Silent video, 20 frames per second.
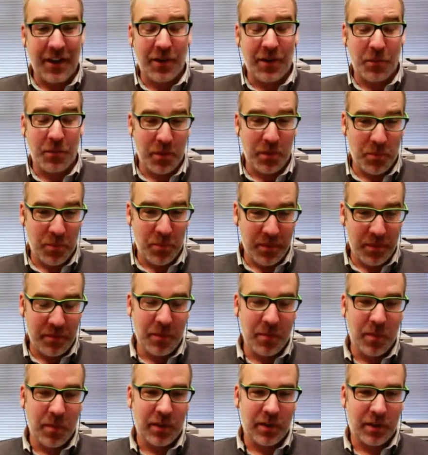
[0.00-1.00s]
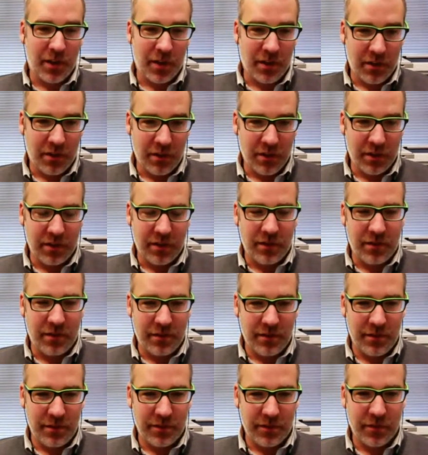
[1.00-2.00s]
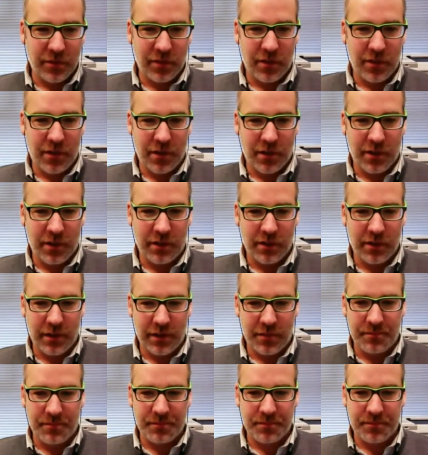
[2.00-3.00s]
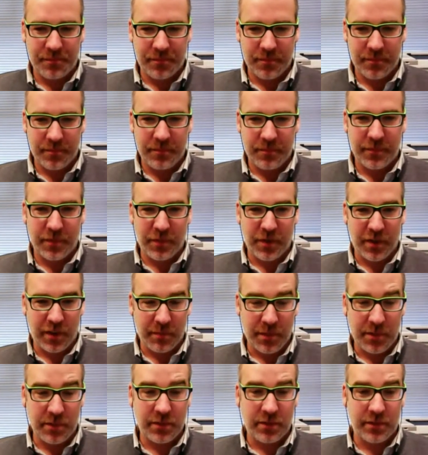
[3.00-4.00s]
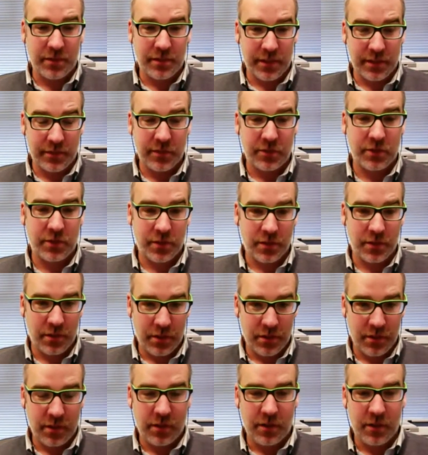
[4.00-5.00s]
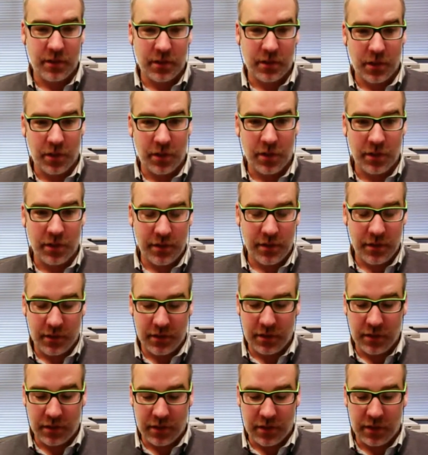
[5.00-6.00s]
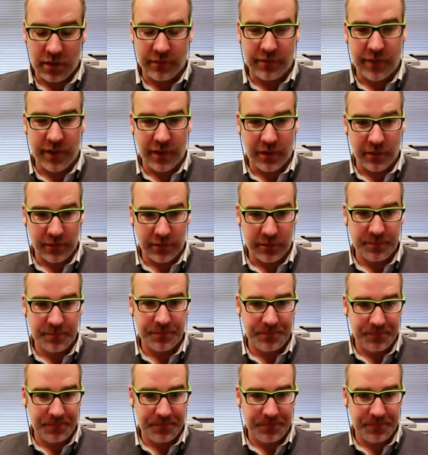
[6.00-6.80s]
we work a lot harder for our commissions. That's for sure on a lot of files.